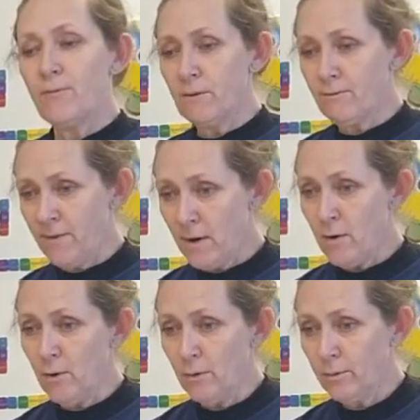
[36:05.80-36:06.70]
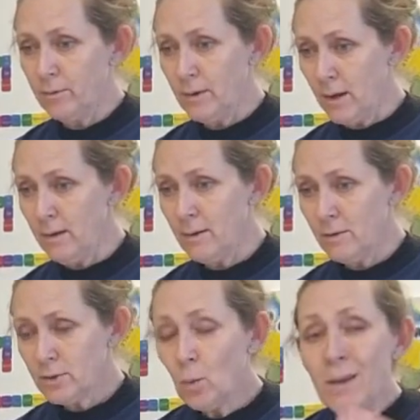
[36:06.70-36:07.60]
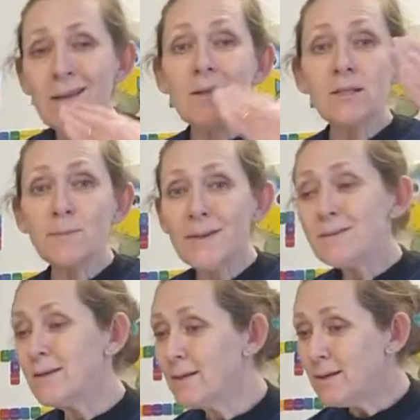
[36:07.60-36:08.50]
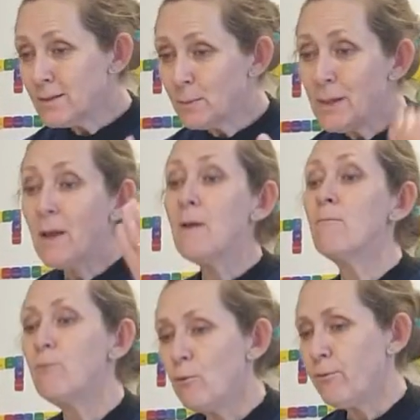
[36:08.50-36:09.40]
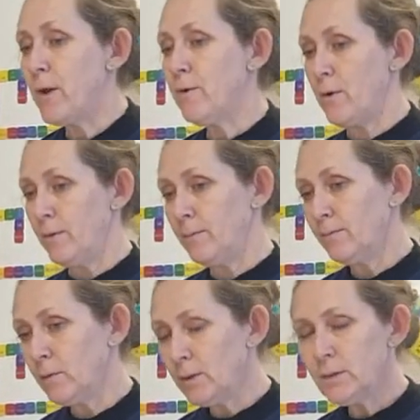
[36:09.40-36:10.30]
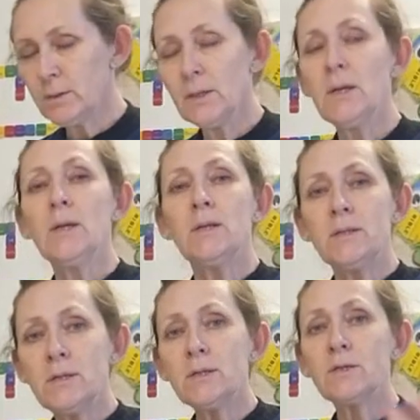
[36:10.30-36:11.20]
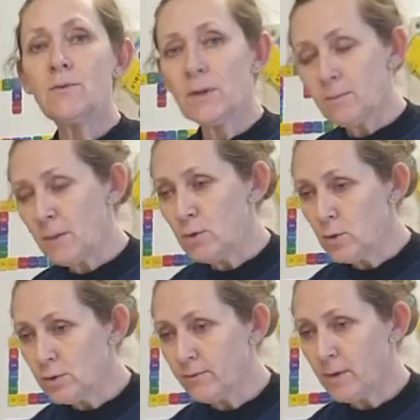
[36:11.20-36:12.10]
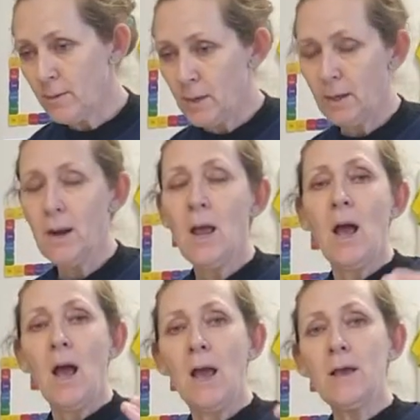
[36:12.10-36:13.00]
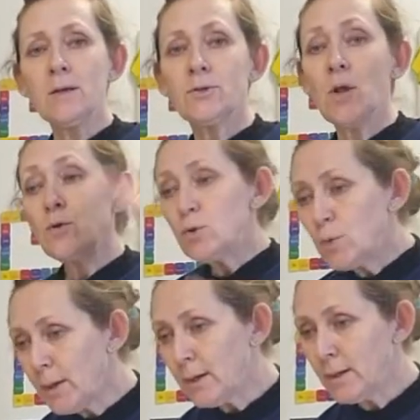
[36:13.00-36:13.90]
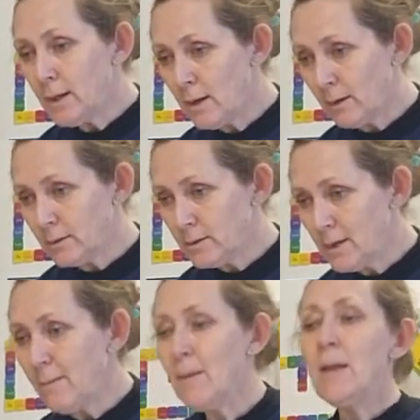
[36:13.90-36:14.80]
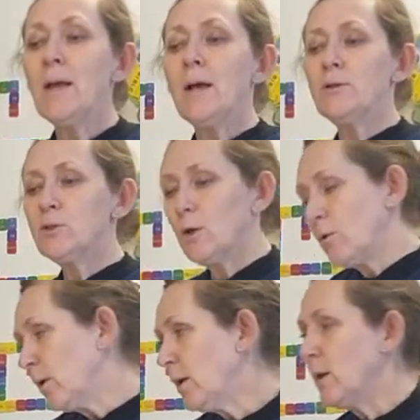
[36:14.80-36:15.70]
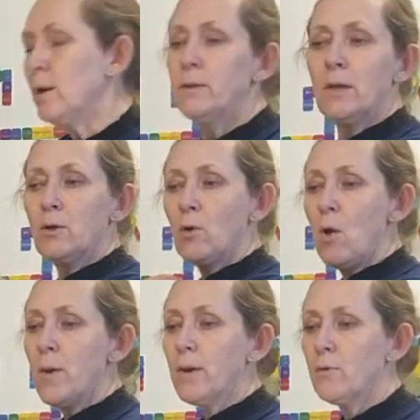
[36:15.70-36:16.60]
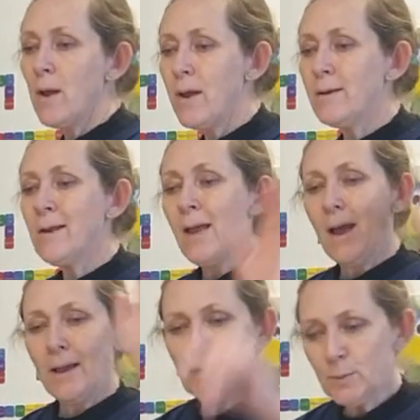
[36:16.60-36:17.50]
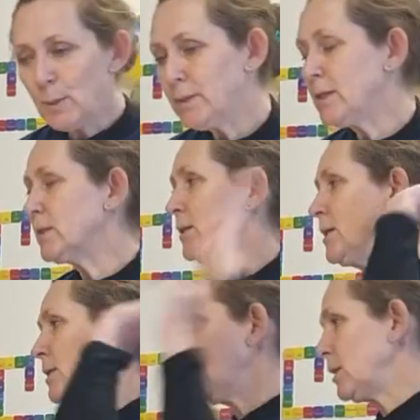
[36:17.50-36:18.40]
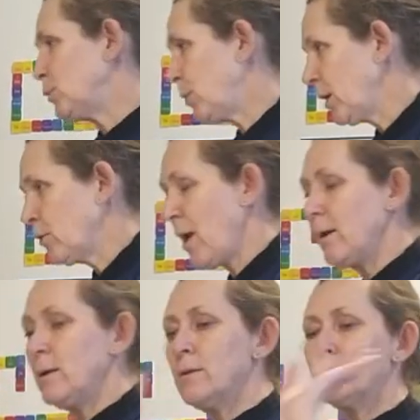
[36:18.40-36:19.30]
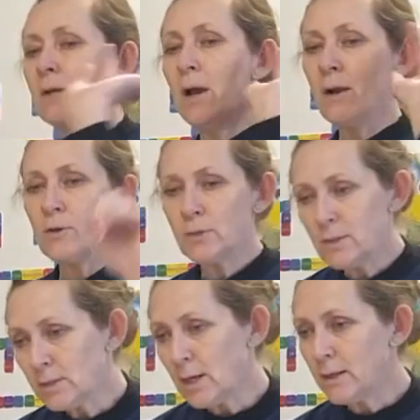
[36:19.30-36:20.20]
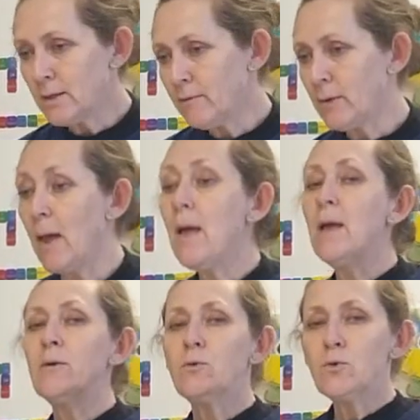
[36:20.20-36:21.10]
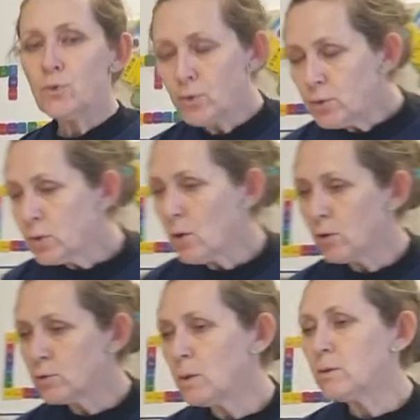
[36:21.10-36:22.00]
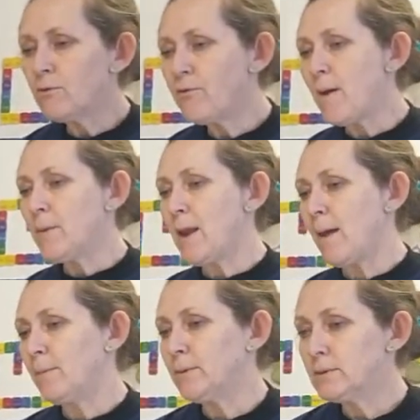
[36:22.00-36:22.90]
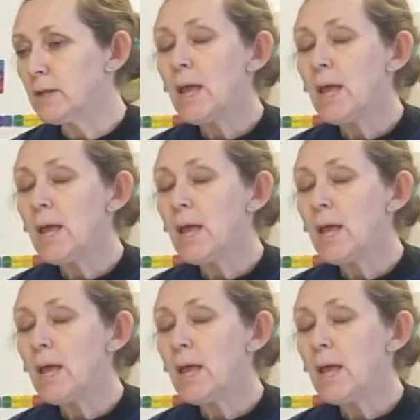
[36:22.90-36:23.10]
van Pharaoh. Nee? So when he speaks, he is speaking for Pharaoh. No? Dis wat met Joseph gebeur. Hy is nou tweede in die land. Nee? And so they're growing grain, and he's building cities, and he's putting grain in the silos, and he's collecting everything. True to God's word, the famine happens.